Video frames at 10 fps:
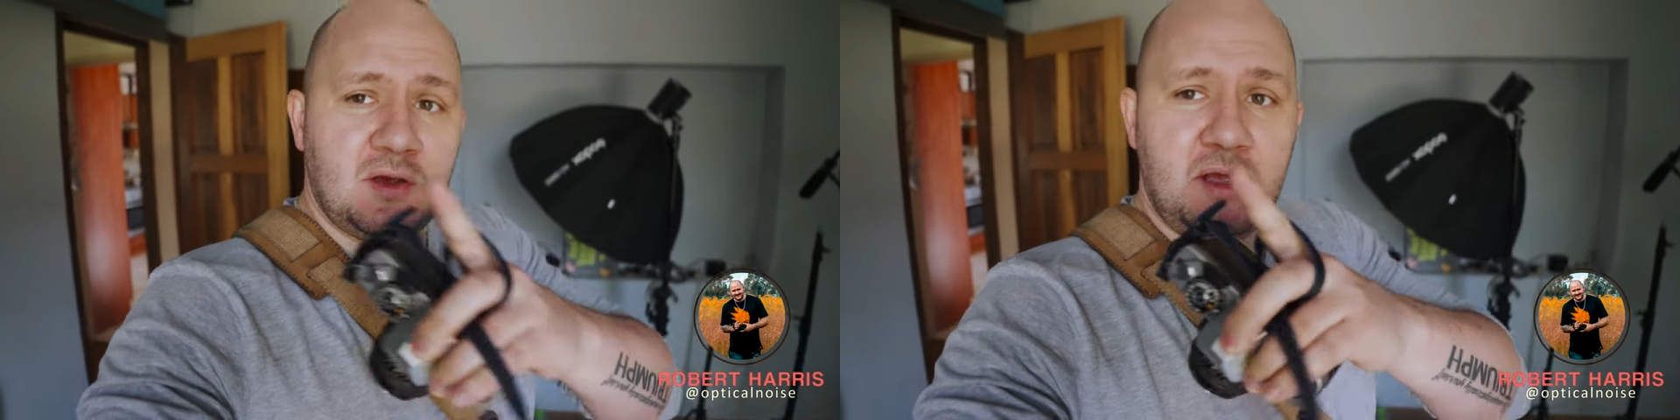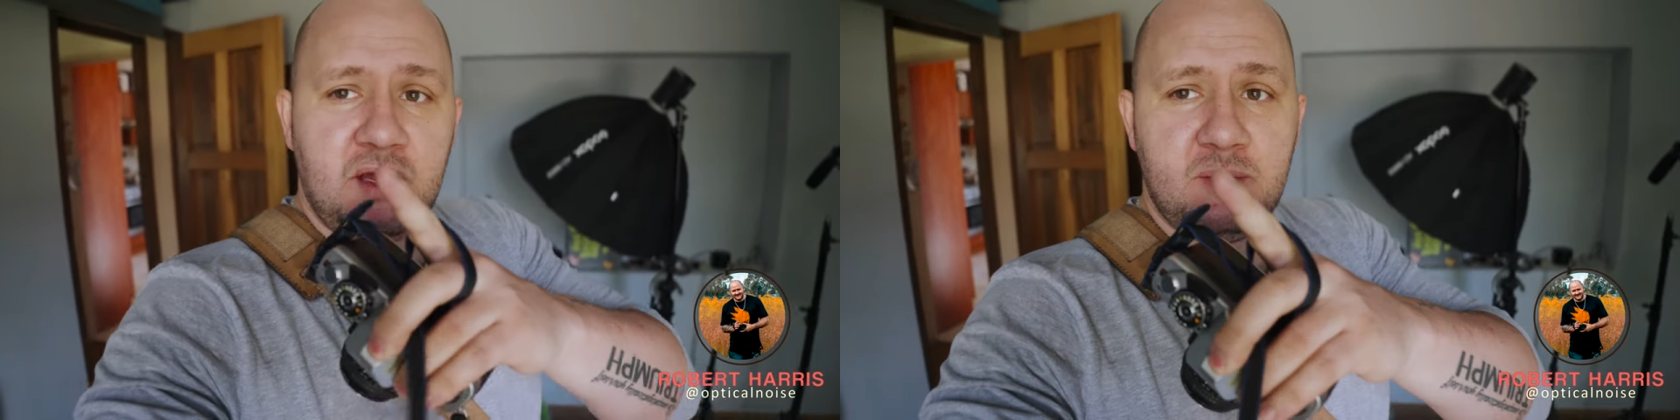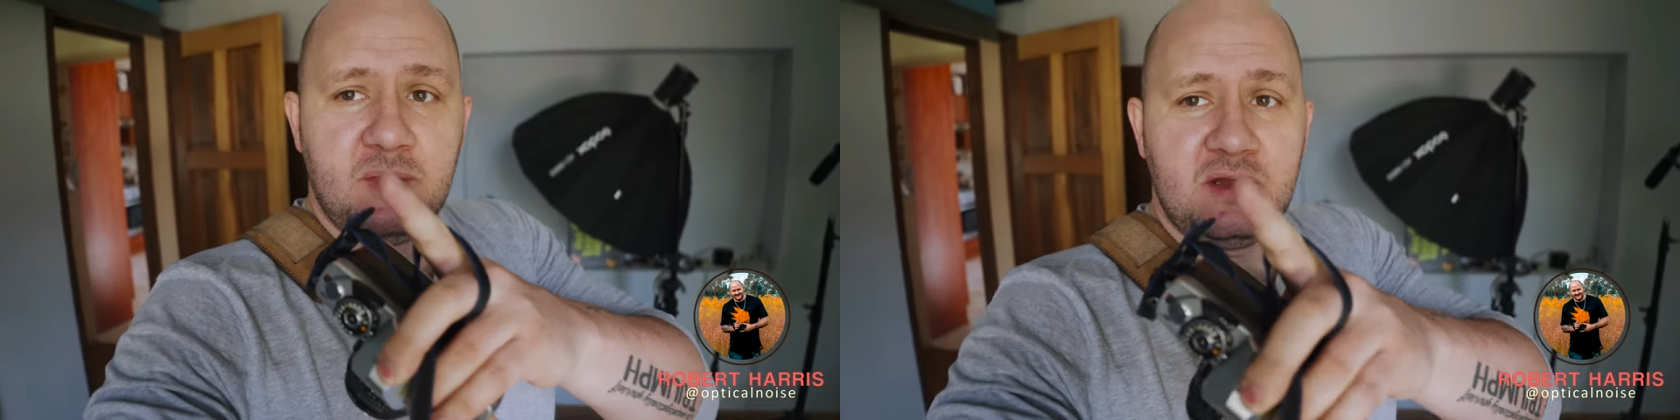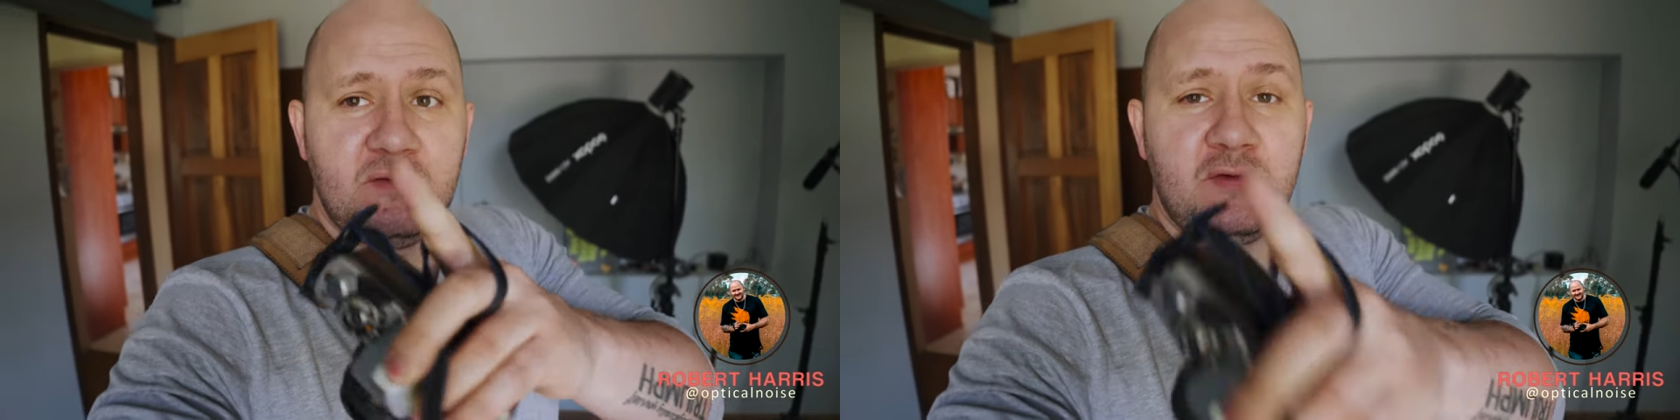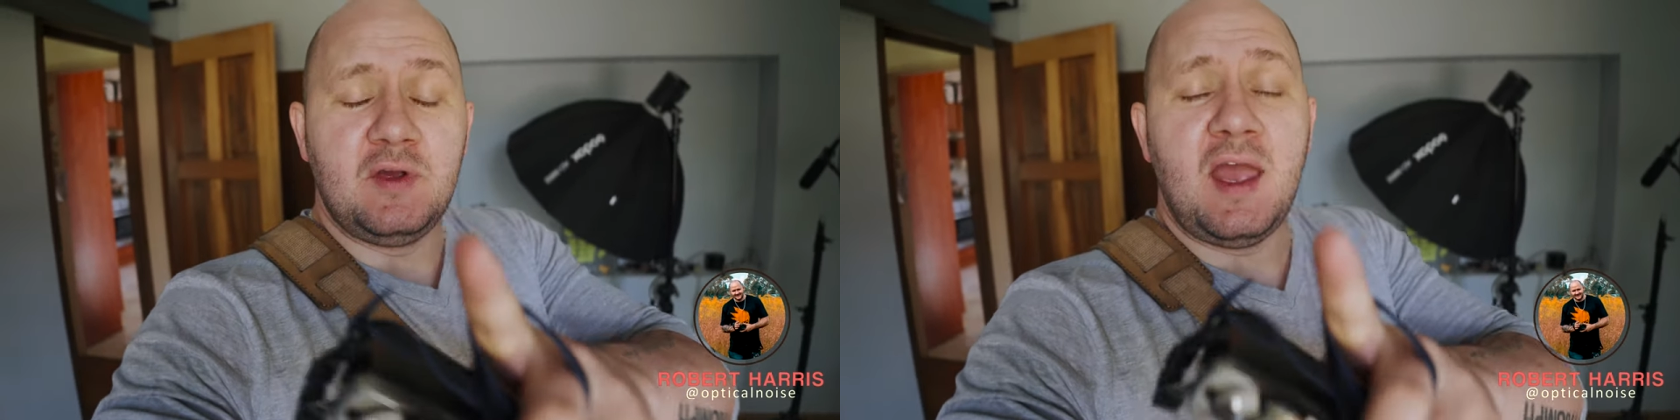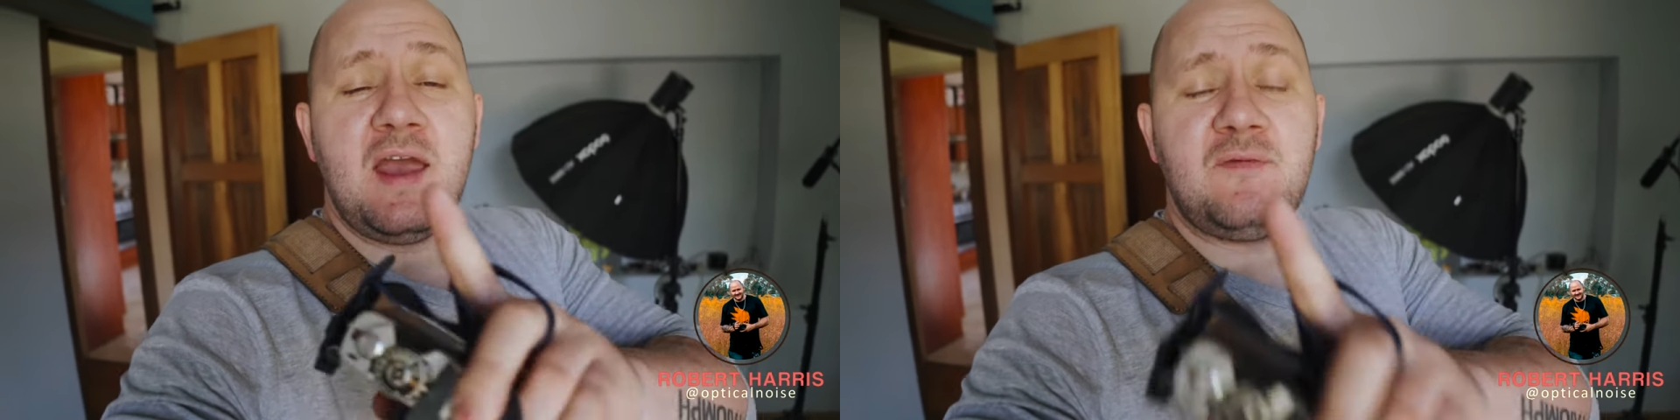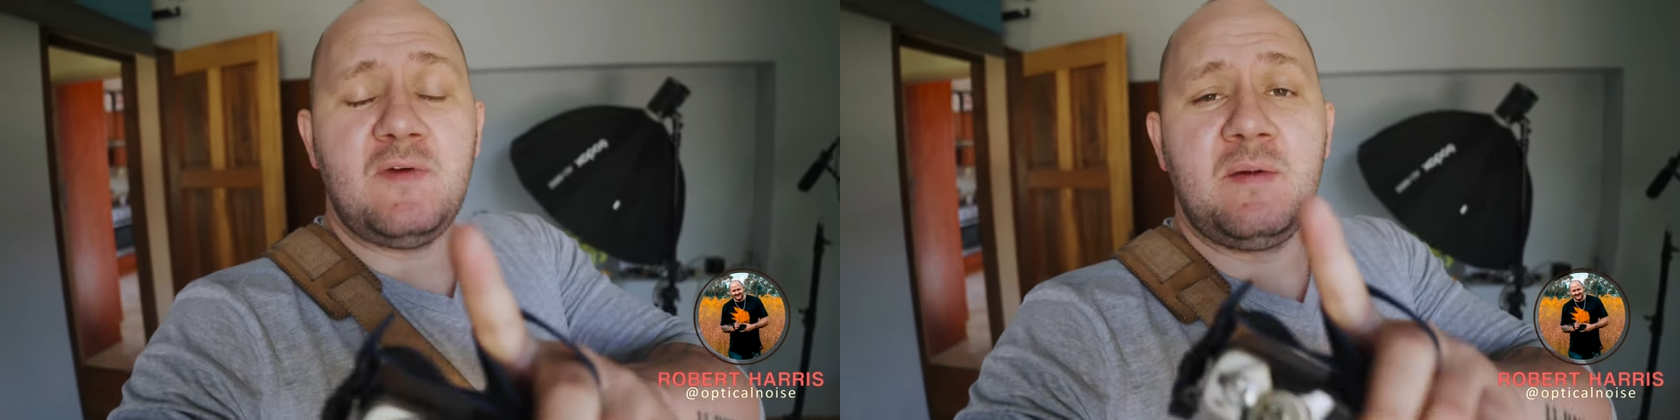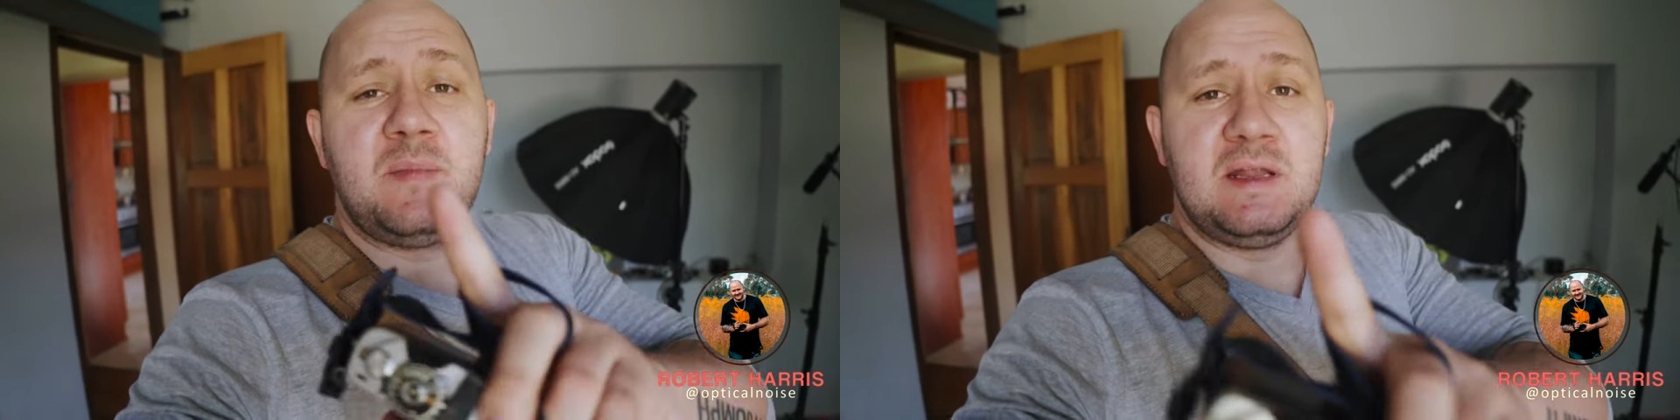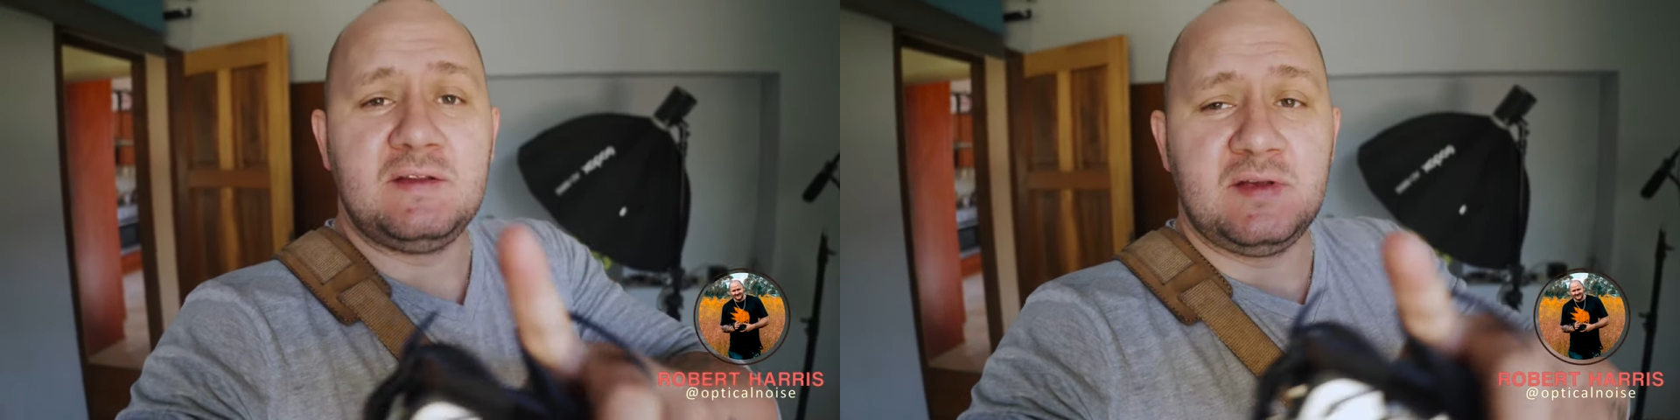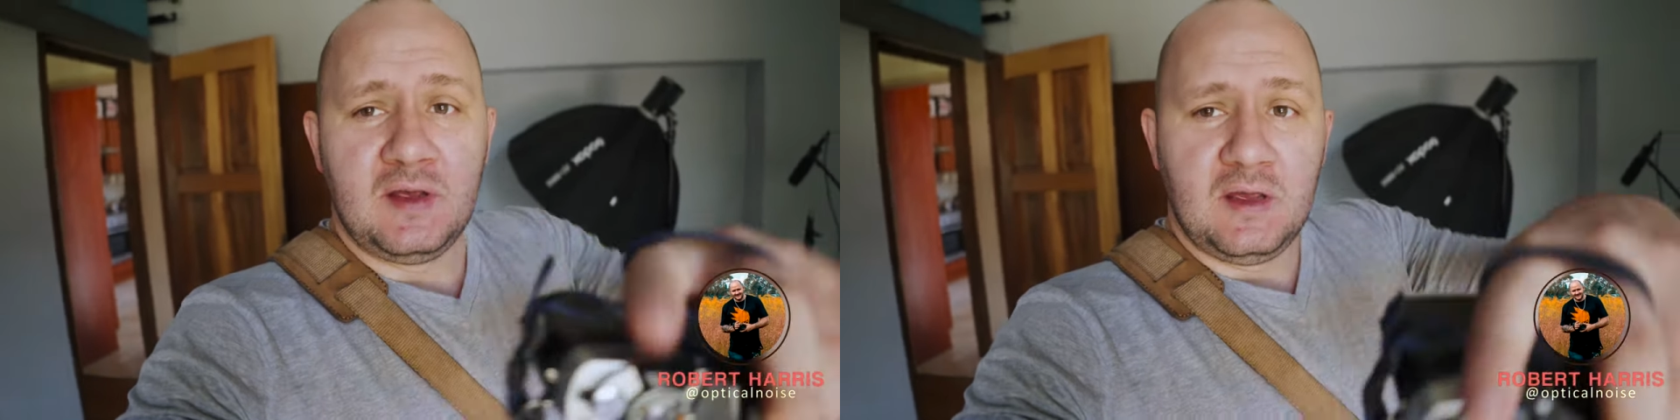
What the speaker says: And if you have a minute,